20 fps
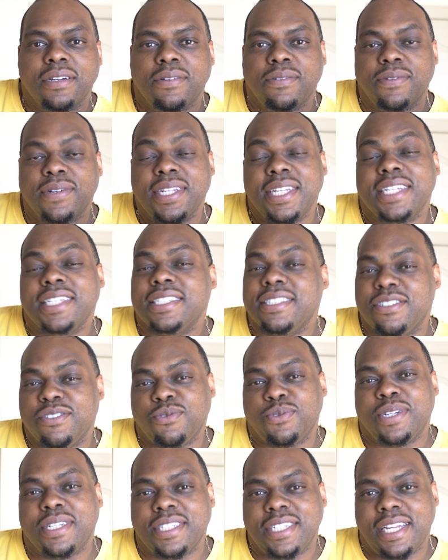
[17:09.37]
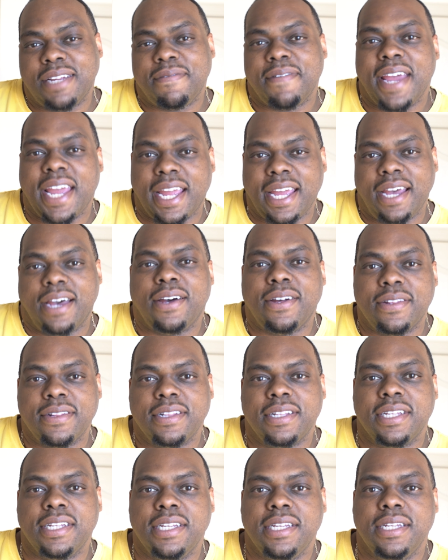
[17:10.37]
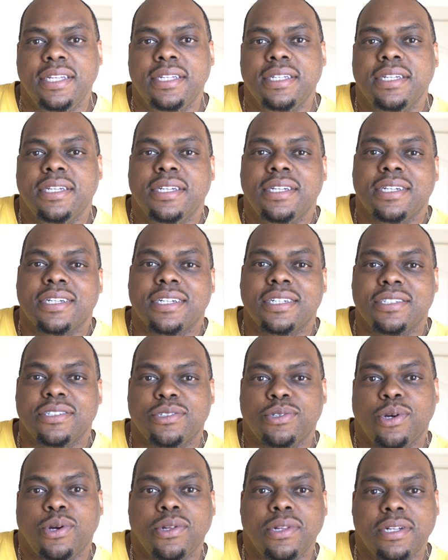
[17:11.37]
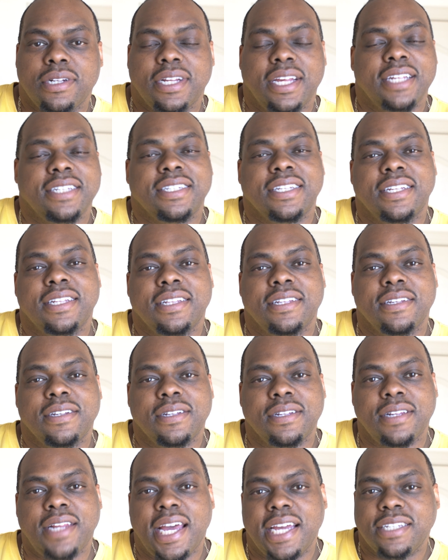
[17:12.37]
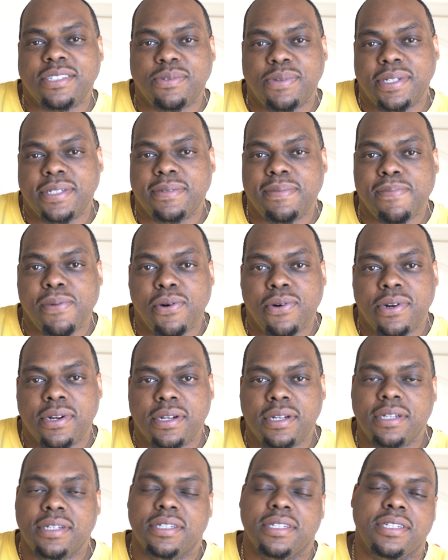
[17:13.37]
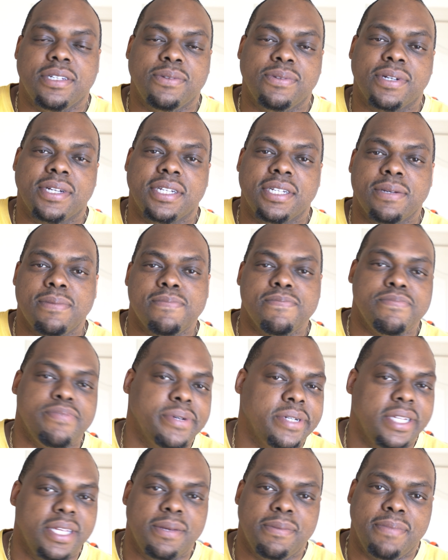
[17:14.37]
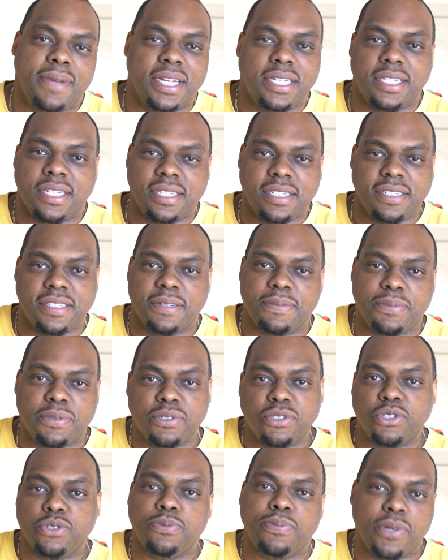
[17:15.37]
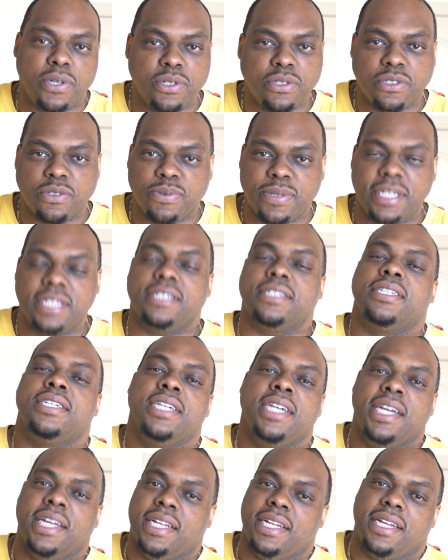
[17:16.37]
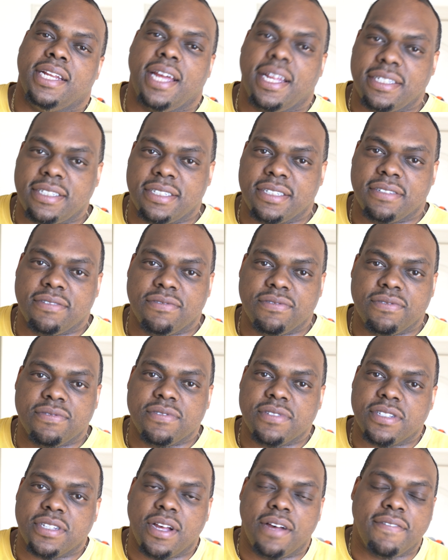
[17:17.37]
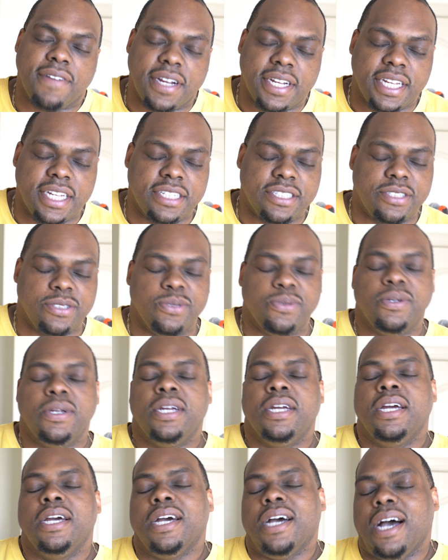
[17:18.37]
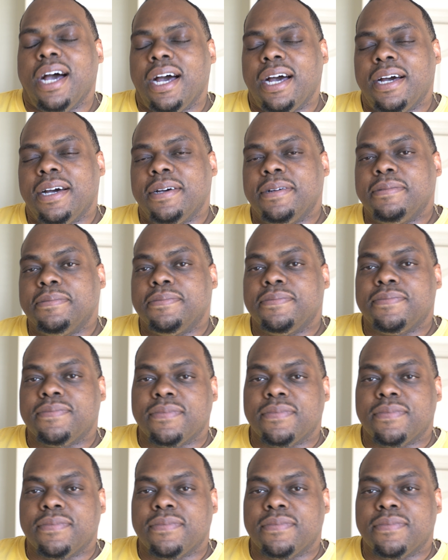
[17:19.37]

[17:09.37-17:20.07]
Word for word: we need to switch it back out the controller that's in the light switch port. So we're gonna put in basically a simple two pole switch and that should solve our issue. Um,